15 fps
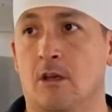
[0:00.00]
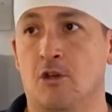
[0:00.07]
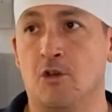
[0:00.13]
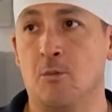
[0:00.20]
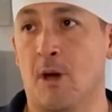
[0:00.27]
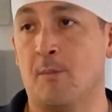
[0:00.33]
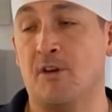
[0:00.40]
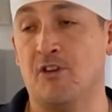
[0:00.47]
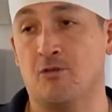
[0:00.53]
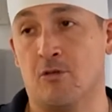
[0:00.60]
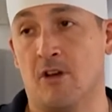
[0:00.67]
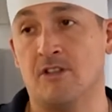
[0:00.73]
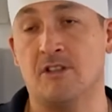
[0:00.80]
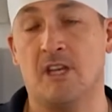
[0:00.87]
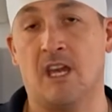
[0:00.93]
you might be
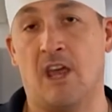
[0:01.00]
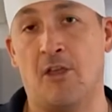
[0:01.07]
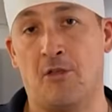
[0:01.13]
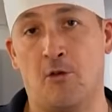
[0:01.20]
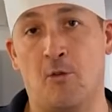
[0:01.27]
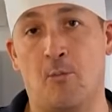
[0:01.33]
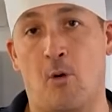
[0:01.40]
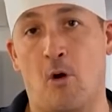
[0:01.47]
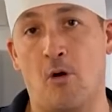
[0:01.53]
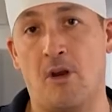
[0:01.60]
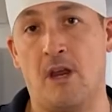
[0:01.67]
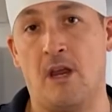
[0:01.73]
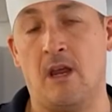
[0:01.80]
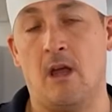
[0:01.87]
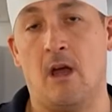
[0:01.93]
trusting a
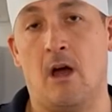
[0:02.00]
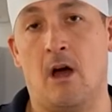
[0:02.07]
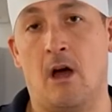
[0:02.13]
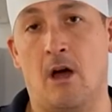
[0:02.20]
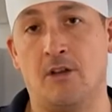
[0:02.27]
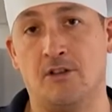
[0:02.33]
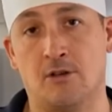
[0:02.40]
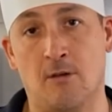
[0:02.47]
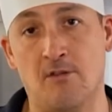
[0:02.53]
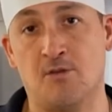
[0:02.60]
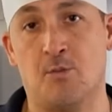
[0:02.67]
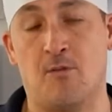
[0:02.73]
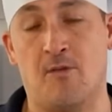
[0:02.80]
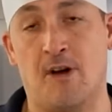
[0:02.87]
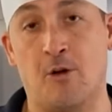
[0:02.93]
third-party service
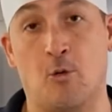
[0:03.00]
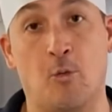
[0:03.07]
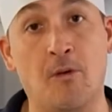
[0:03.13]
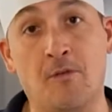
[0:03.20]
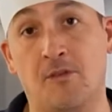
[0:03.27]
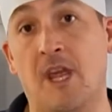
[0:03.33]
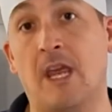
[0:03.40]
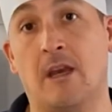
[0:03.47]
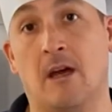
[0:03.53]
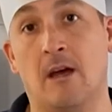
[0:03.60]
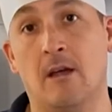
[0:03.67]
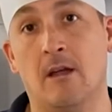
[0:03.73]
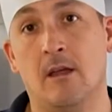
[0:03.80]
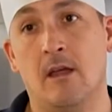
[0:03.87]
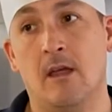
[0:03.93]
provider with data